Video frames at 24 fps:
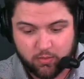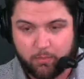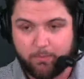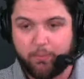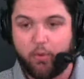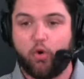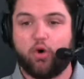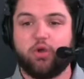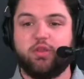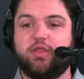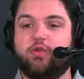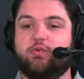
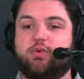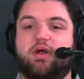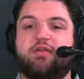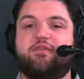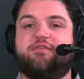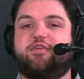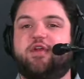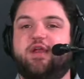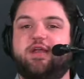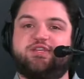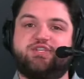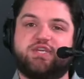poorly run
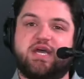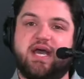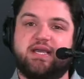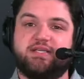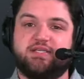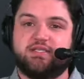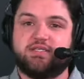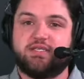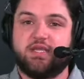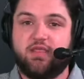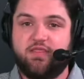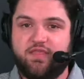
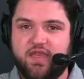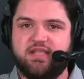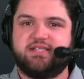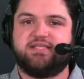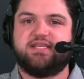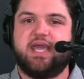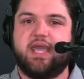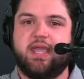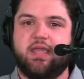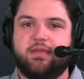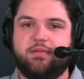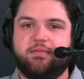franchises, they
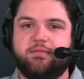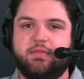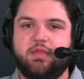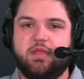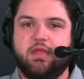tank.